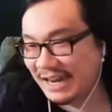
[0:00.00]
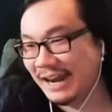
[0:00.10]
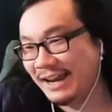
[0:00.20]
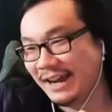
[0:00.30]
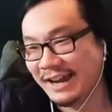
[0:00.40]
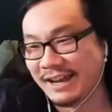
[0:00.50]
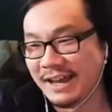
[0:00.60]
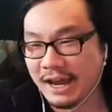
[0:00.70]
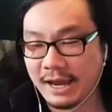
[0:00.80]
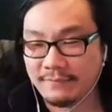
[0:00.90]
And I, I,
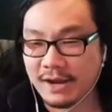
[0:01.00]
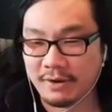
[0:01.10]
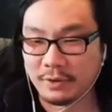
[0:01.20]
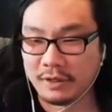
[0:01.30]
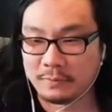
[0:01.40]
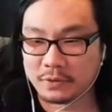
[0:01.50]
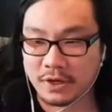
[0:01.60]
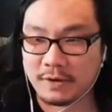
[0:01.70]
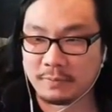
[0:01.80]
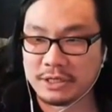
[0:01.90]
I'm not really
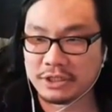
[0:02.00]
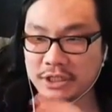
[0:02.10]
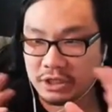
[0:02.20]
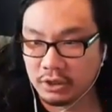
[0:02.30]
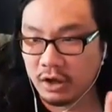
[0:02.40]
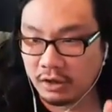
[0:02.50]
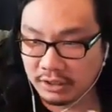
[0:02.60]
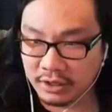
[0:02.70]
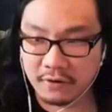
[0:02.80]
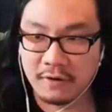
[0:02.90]
trying to preach to y'all
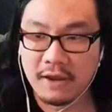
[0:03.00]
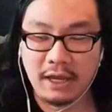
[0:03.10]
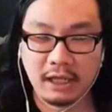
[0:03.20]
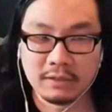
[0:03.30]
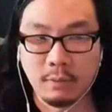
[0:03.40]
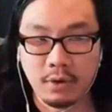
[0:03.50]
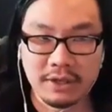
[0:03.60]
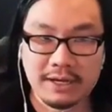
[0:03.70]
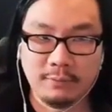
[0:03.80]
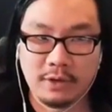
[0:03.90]
here. It's more
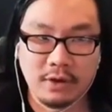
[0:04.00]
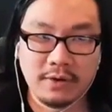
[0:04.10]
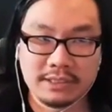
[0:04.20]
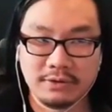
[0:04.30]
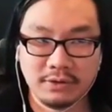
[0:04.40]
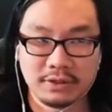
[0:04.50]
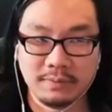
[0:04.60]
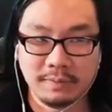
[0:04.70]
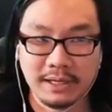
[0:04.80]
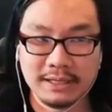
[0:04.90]
that we always hear those
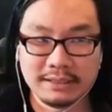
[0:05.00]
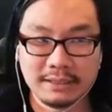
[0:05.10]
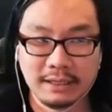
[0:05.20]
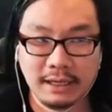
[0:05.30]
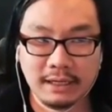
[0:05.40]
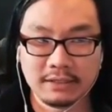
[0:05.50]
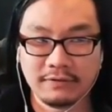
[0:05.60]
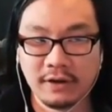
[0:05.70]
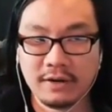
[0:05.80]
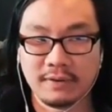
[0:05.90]
complaints. And, and it's
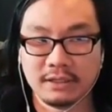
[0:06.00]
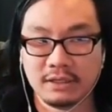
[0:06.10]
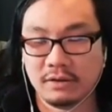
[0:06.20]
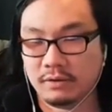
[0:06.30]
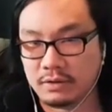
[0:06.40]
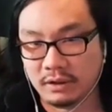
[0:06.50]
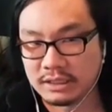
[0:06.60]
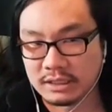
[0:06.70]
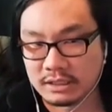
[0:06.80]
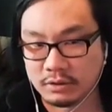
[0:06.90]
funny because, you, you know, you
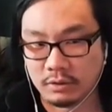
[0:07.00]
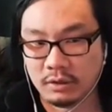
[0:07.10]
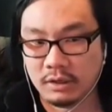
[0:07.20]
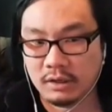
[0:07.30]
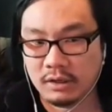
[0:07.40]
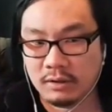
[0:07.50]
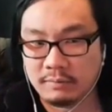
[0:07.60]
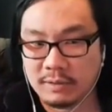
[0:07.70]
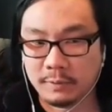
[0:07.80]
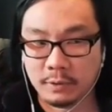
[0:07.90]
listen to
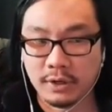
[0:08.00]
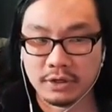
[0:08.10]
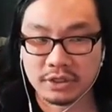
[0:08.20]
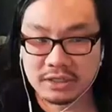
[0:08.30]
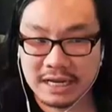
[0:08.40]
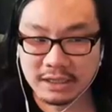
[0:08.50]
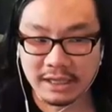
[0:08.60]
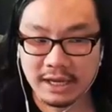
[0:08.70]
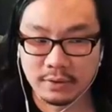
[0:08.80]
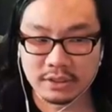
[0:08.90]
people who understand the
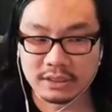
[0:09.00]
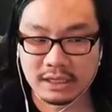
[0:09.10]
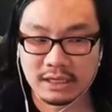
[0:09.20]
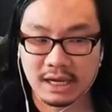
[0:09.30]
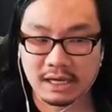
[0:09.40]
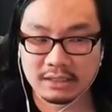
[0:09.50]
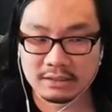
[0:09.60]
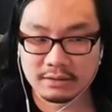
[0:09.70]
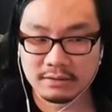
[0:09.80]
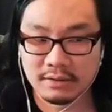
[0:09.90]
language. It's like, yeah,
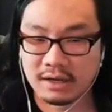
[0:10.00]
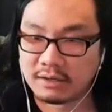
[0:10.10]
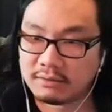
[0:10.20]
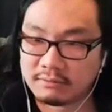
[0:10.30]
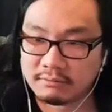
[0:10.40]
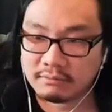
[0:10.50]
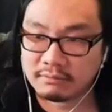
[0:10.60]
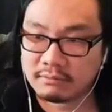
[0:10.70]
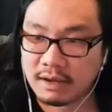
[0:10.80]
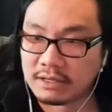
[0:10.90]
it's not
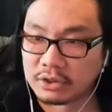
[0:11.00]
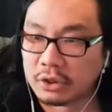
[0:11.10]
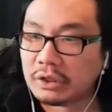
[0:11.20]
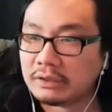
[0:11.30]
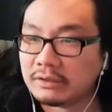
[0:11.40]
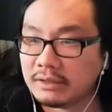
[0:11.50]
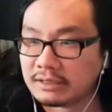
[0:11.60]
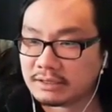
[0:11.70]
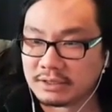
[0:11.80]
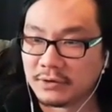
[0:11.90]
as good
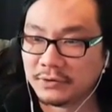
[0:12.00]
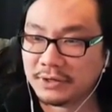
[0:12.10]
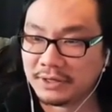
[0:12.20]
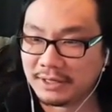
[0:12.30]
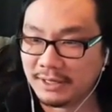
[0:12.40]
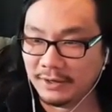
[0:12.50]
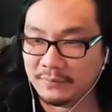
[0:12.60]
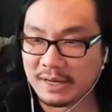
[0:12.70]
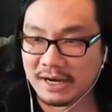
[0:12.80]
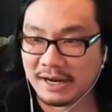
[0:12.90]
necessarily. You know, it
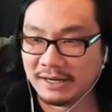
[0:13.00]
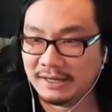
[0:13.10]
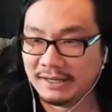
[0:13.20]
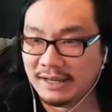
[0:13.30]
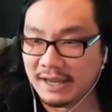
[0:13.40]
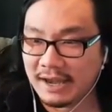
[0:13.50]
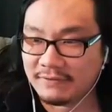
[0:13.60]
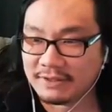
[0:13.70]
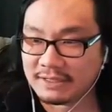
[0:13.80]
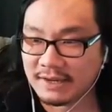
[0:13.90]
may not
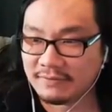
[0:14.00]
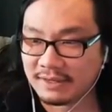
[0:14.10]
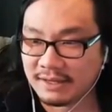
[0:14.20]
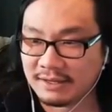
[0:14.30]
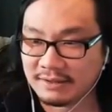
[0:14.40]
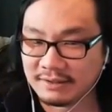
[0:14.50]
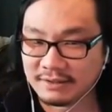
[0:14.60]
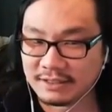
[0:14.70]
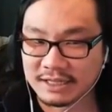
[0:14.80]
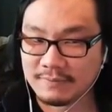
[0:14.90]
have the same thing,
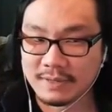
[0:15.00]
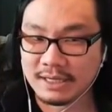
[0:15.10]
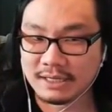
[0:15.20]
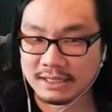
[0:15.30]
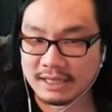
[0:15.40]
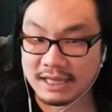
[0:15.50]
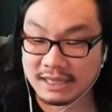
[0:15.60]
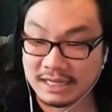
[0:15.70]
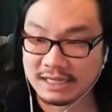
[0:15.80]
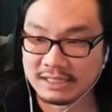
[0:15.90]
same meaning that they
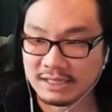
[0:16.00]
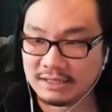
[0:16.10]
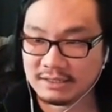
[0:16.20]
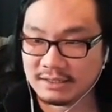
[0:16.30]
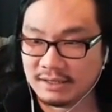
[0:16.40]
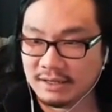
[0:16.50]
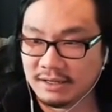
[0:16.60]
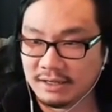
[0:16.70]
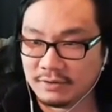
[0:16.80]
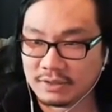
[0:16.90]
think it does.
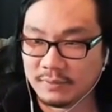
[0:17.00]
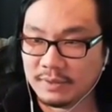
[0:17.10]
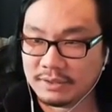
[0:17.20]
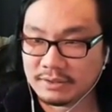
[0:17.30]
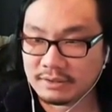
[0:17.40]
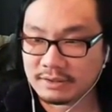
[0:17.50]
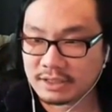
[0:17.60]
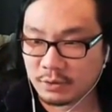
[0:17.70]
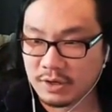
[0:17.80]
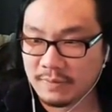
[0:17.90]
You know, someone
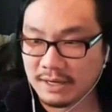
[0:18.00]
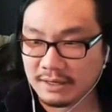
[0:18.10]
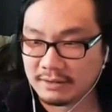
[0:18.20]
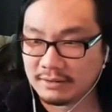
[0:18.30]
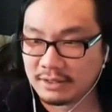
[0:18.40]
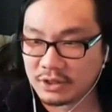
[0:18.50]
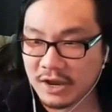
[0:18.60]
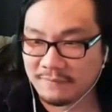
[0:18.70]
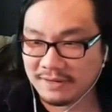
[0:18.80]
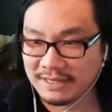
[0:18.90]
screaming in, in
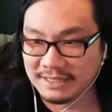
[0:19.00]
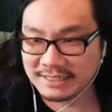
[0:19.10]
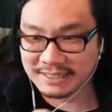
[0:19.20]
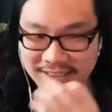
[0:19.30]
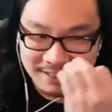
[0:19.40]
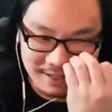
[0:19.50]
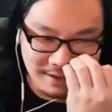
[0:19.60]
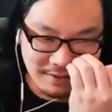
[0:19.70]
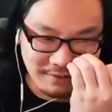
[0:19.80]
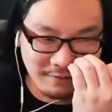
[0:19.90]
Japanese,
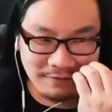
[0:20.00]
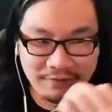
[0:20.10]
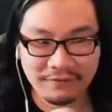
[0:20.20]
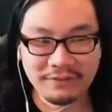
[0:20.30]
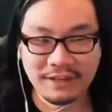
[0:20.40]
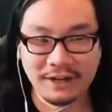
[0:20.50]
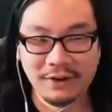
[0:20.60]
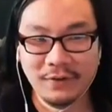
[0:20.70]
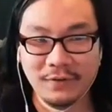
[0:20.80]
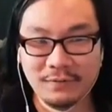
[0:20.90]
you
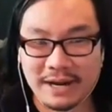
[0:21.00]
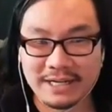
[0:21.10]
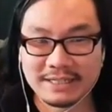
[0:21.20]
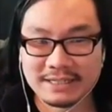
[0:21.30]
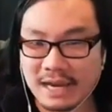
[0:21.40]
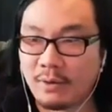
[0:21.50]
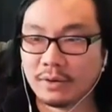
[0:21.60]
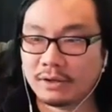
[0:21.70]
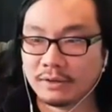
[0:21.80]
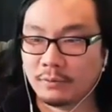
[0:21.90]
know, might
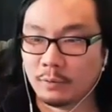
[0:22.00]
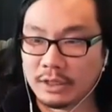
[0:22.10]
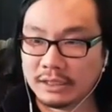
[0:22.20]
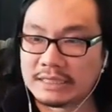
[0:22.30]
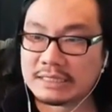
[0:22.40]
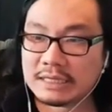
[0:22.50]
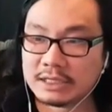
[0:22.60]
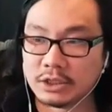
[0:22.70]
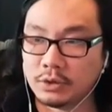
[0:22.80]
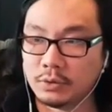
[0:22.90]
sound
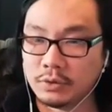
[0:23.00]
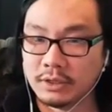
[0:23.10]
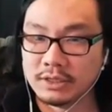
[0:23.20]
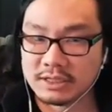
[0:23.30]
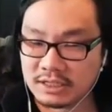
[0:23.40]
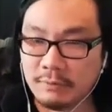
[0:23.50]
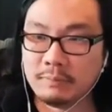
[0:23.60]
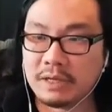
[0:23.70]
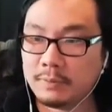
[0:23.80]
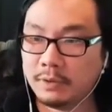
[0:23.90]
realistic to some
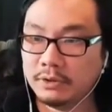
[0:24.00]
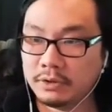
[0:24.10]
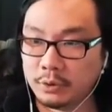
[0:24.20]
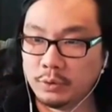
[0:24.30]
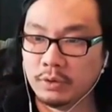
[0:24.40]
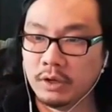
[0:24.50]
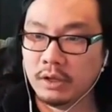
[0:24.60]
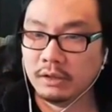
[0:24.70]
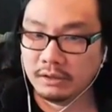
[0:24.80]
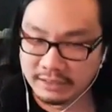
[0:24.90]
people who
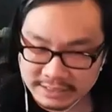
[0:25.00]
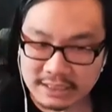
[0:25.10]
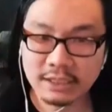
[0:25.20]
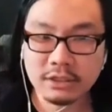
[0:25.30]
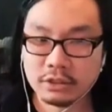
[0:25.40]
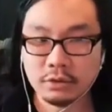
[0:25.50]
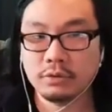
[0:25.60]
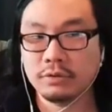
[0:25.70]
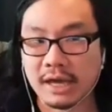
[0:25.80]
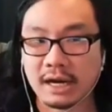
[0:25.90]
listen
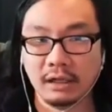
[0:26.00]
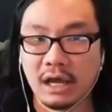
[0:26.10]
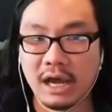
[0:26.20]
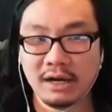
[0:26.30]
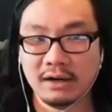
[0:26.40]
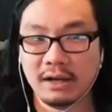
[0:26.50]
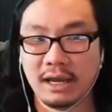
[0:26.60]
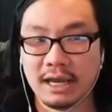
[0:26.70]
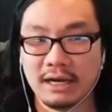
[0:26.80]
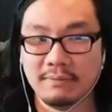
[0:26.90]
to that a lot,
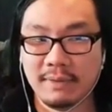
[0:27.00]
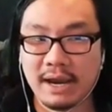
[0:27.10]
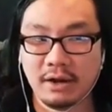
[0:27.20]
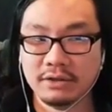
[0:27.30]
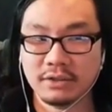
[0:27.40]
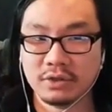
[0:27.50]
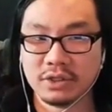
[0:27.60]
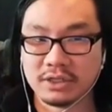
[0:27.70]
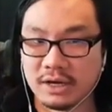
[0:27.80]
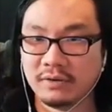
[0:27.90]
and it might also
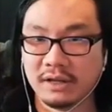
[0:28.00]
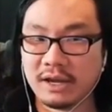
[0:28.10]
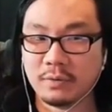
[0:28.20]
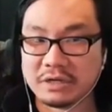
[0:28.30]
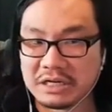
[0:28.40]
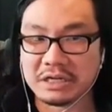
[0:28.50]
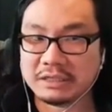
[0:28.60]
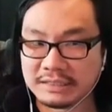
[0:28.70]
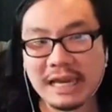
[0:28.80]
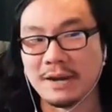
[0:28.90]
just sound like
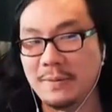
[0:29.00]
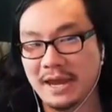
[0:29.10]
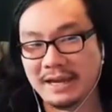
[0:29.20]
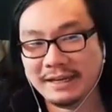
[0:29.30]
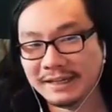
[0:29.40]
ridiculous anime